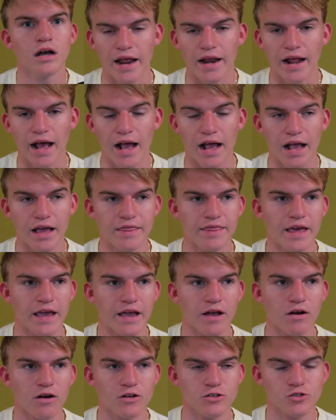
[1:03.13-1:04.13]
and
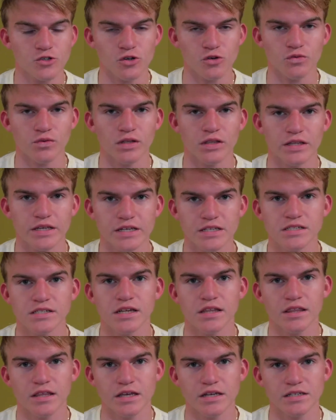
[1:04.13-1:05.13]
they also
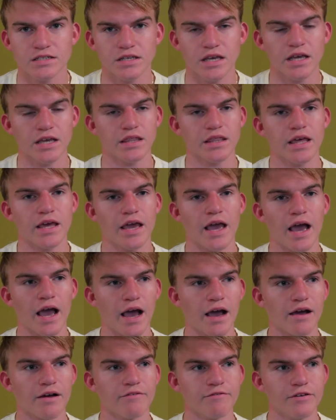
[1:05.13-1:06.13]
released a thing saying they
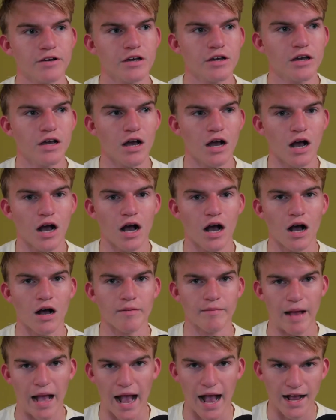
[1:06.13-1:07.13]
have
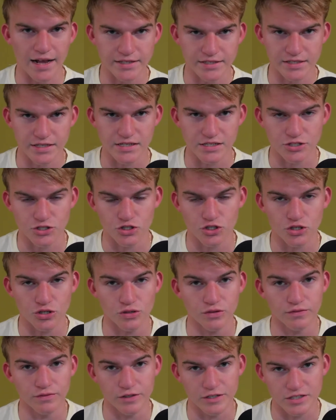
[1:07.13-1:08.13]
access
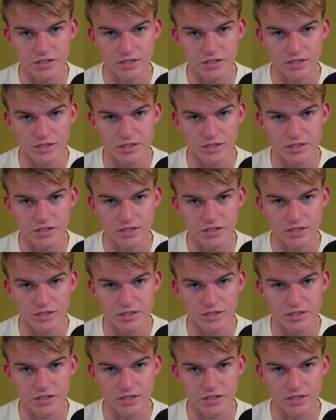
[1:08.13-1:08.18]
to